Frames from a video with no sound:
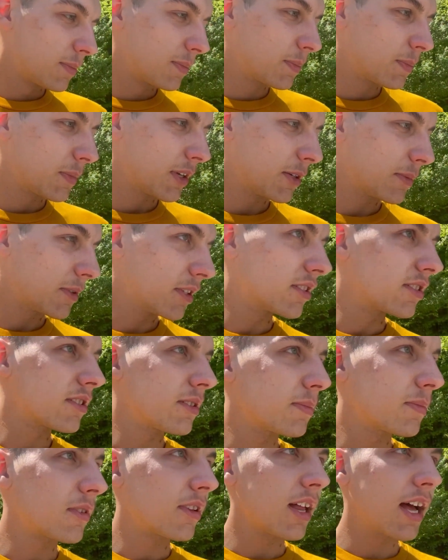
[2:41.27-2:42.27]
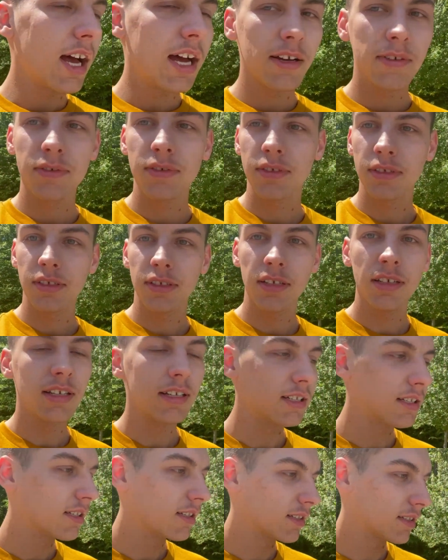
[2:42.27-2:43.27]
Maybe some laughs,
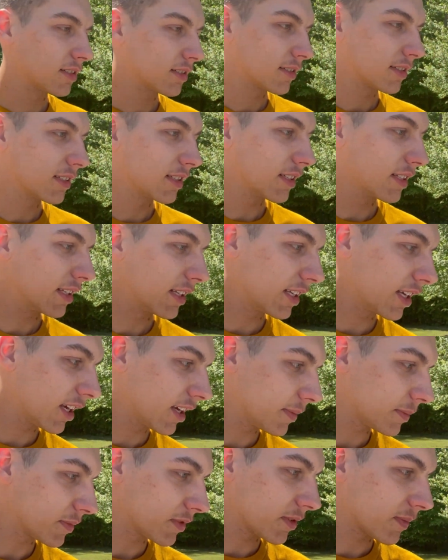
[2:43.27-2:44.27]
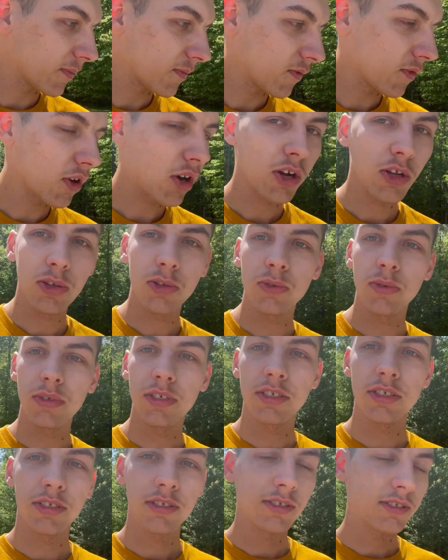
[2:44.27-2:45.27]
gain some
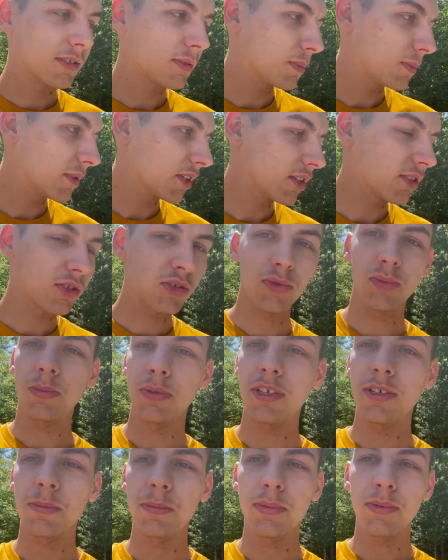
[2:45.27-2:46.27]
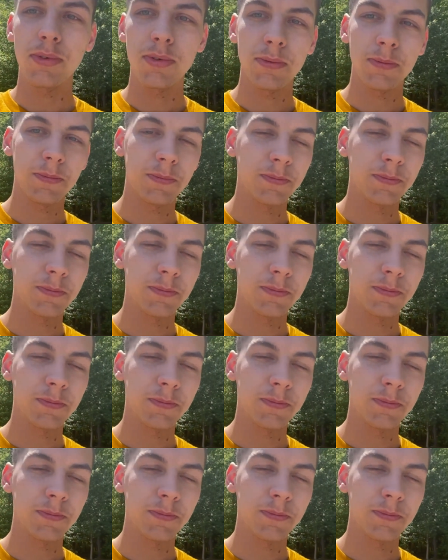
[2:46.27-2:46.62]
followers, meet new people,